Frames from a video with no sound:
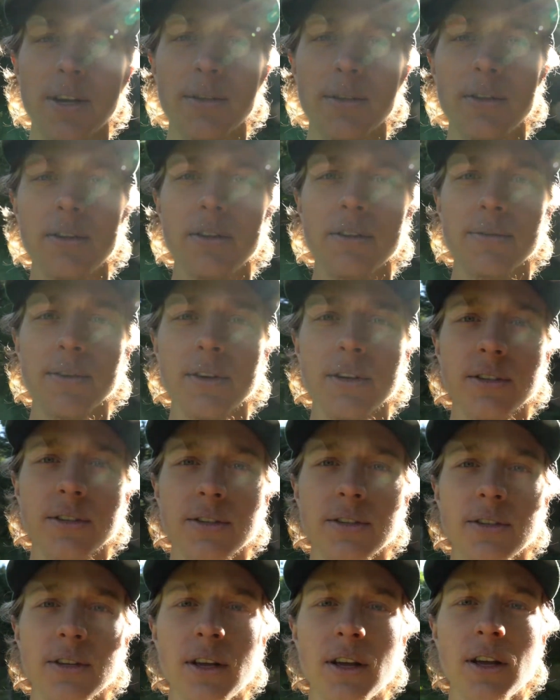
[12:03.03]
the
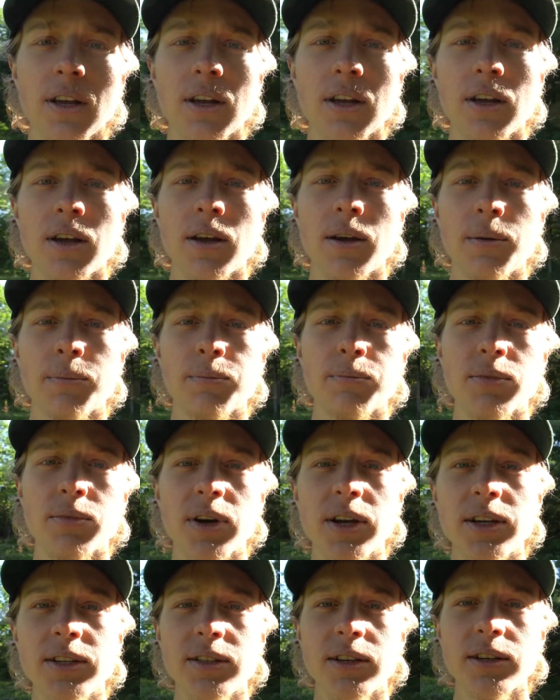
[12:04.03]
universe
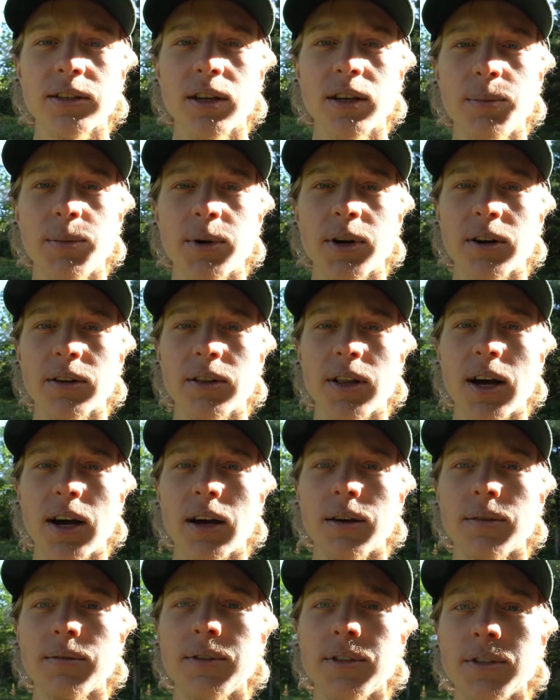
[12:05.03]
brings things up in our
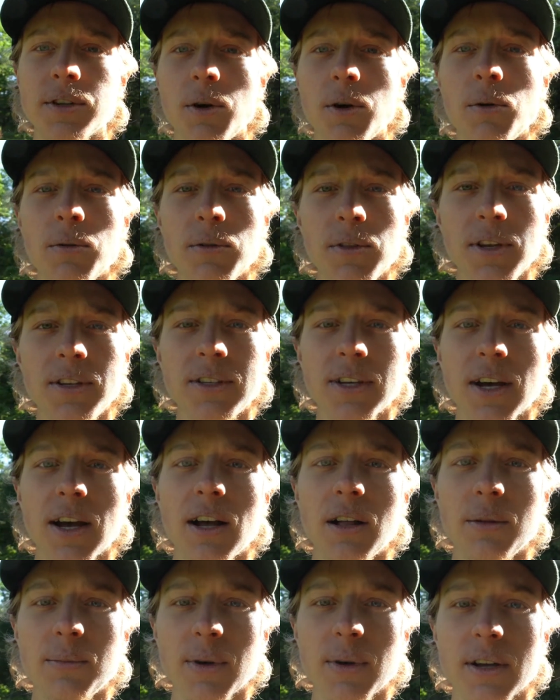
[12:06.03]
lives only to
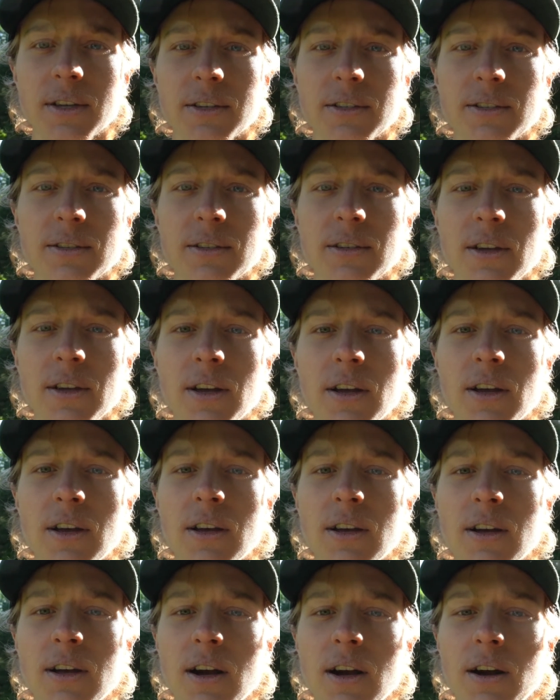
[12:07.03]
help us.
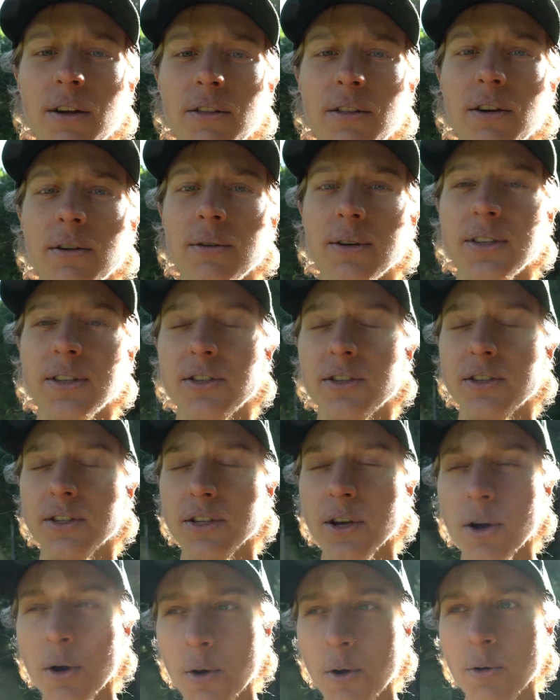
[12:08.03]
Although it's
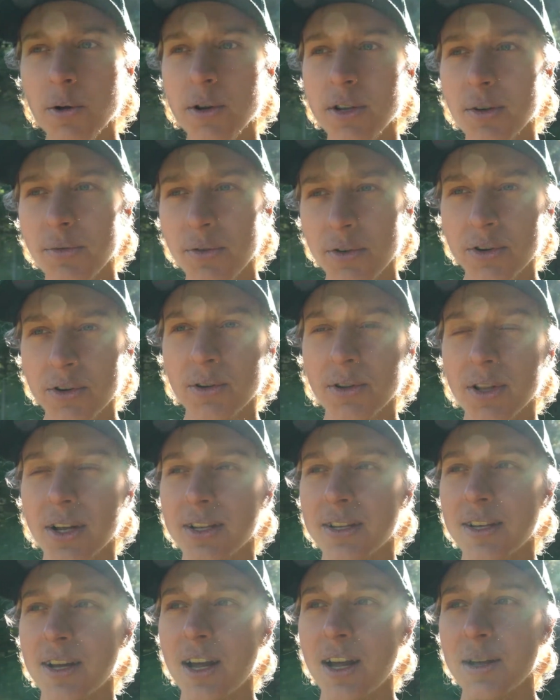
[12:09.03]
so difficult at
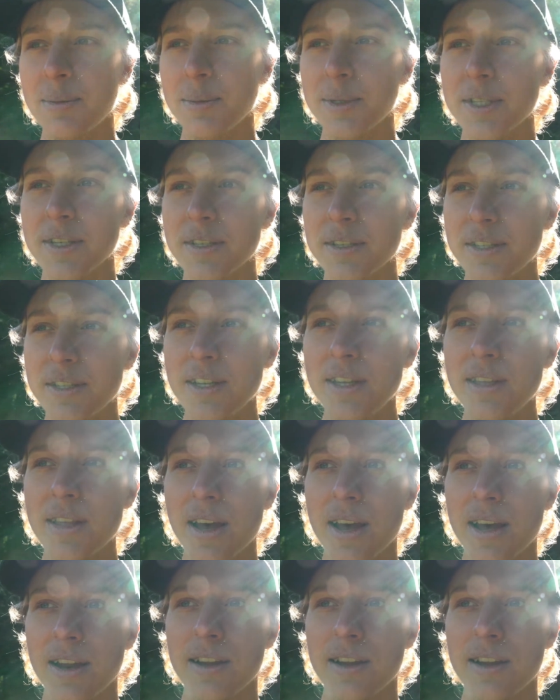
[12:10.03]
times to see that.